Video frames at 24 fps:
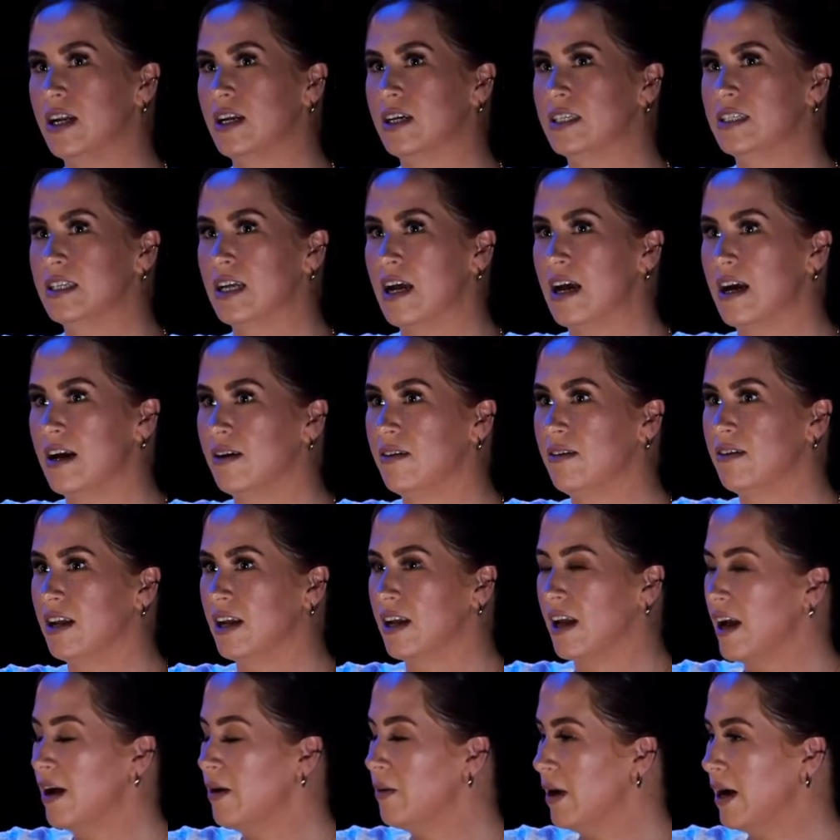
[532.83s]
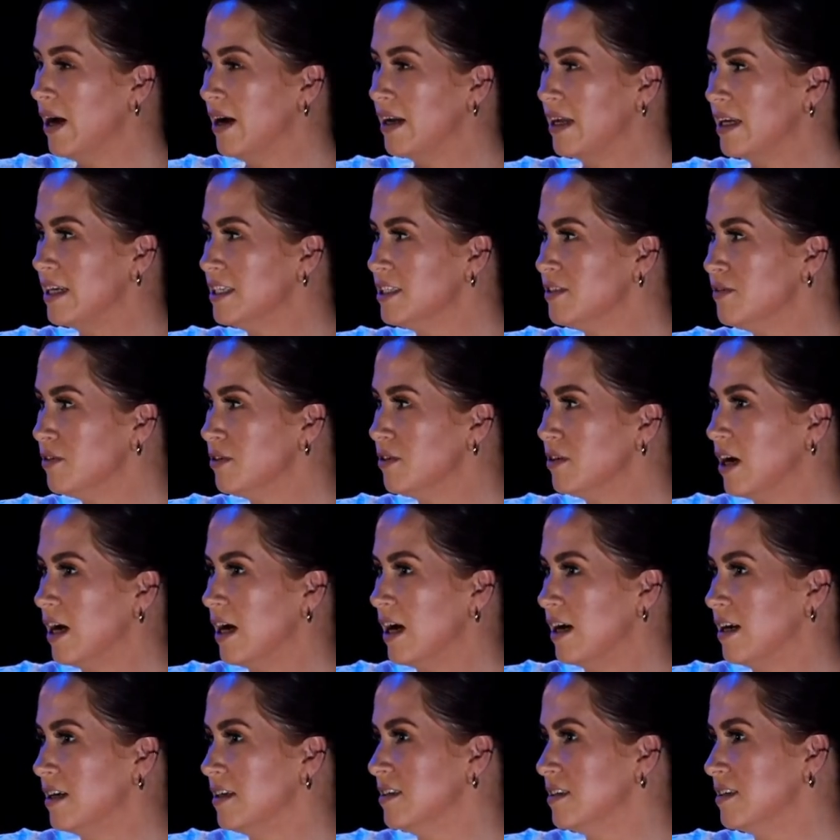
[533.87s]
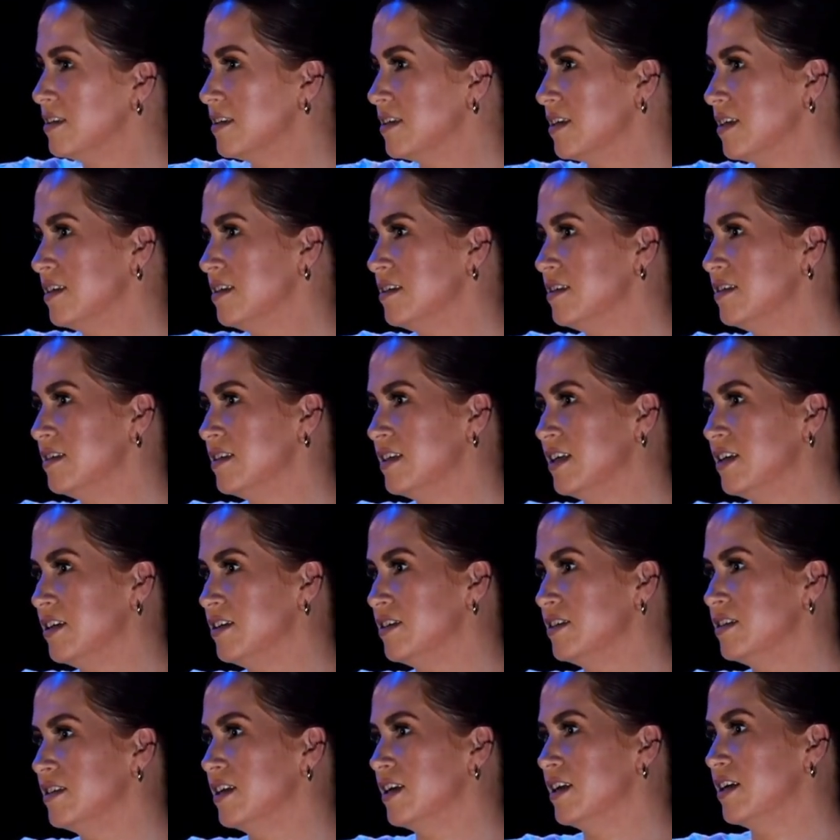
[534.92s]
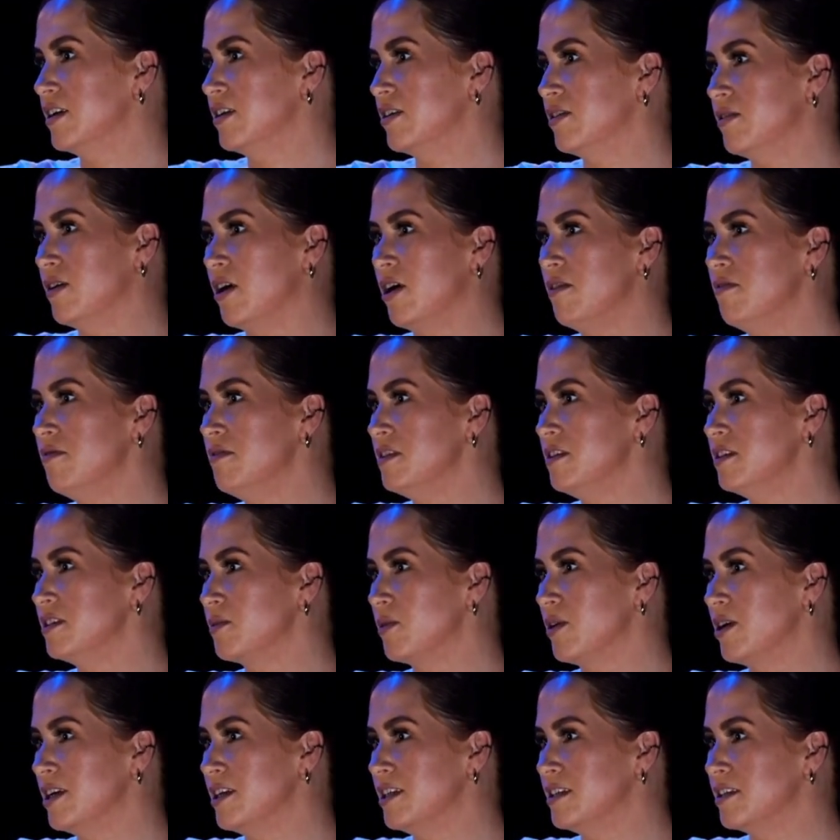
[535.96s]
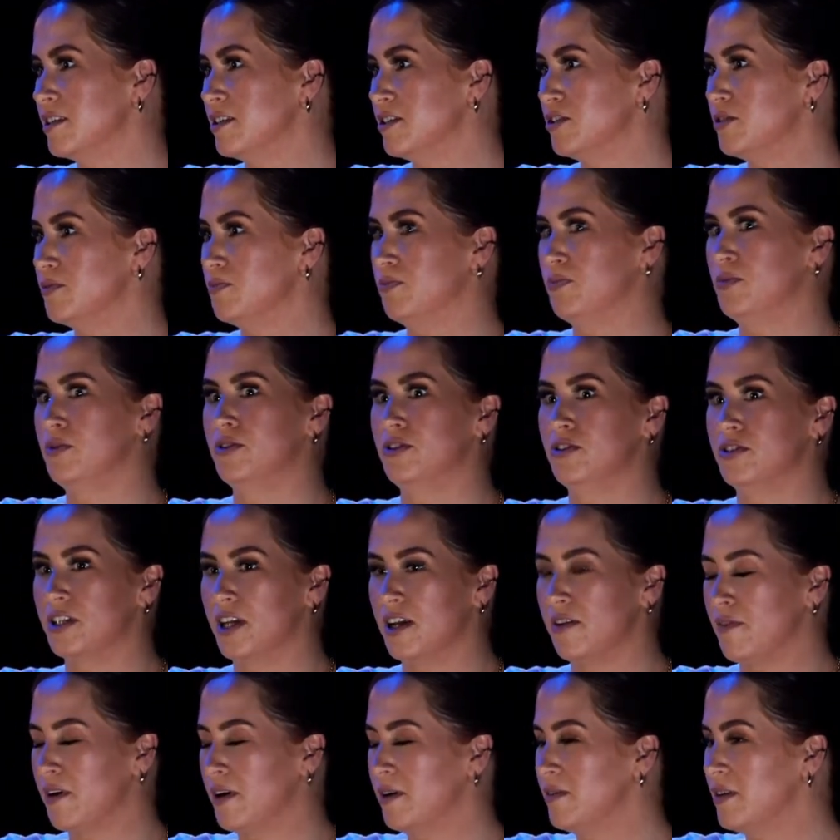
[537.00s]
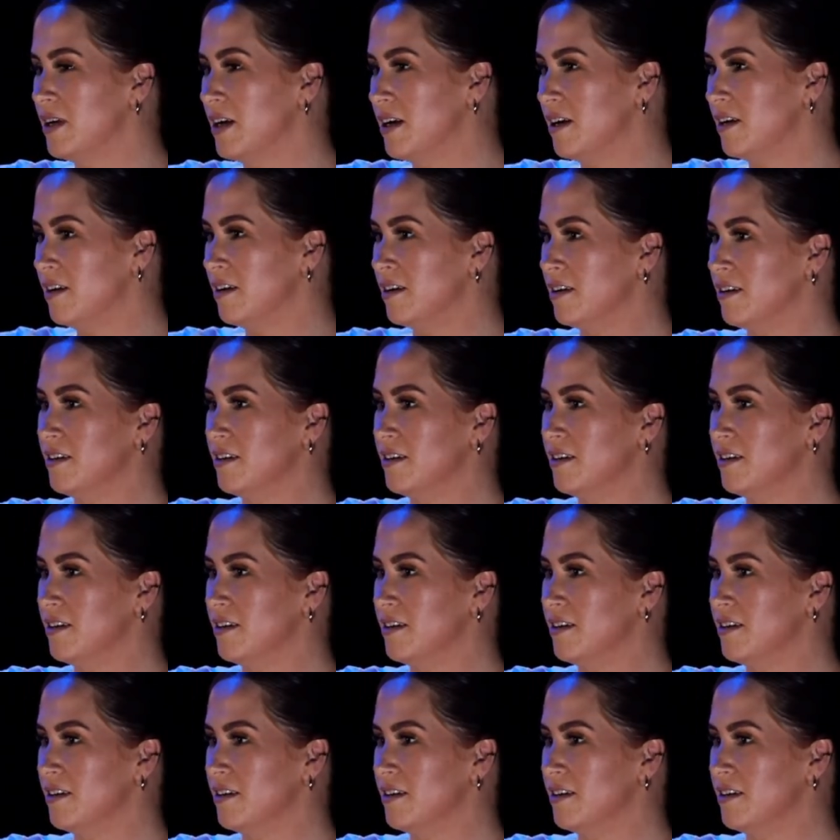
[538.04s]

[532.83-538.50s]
how hard it is for artists and singers, like, confidence wise, and putting yourself out there,